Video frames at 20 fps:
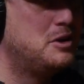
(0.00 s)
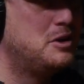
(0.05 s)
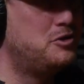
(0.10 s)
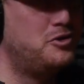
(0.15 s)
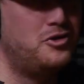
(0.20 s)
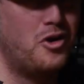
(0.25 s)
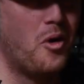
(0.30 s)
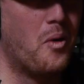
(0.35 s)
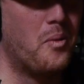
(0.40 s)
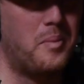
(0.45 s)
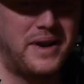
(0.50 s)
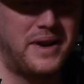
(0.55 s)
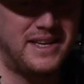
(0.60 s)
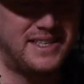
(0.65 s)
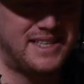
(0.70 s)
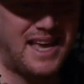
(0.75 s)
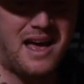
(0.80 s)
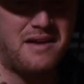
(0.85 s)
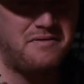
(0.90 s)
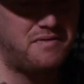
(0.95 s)
Nobody's
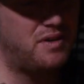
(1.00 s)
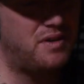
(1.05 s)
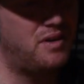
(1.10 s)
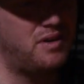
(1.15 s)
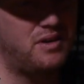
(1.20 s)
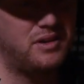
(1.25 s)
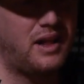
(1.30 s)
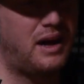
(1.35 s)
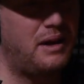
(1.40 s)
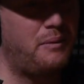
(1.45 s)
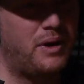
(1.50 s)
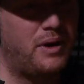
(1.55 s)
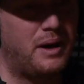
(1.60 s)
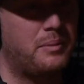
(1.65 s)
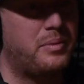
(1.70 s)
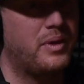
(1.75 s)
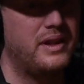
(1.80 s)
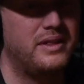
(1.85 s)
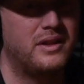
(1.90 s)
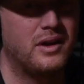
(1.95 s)
ever, like, when I
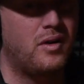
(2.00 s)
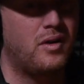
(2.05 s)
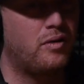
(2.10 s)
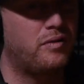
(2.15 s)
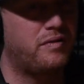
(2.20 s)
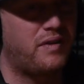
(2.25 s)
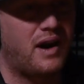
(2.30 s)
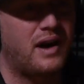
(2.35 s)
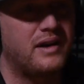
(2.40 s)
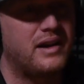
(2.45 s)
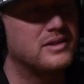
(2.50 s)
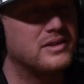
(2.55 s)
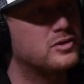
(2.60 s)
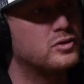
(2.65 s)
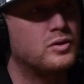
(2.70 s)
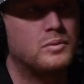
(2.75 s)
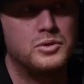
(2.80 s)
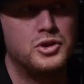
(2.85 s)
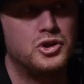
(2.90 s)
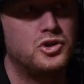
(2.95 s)
played the golf, I had
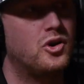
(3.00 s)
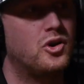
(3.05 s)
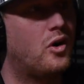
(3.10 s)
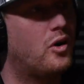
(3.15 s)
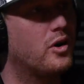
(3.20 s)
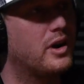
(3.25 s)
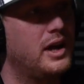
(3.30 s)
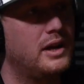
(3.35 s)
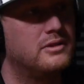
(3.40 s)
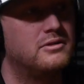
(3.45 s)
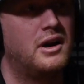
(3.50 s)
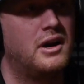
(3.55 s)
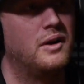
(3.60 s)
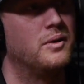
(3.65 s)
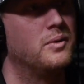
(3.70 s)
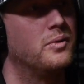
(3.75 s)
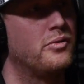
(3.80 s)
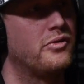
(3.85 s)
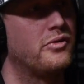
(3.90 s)
some shocking rounds.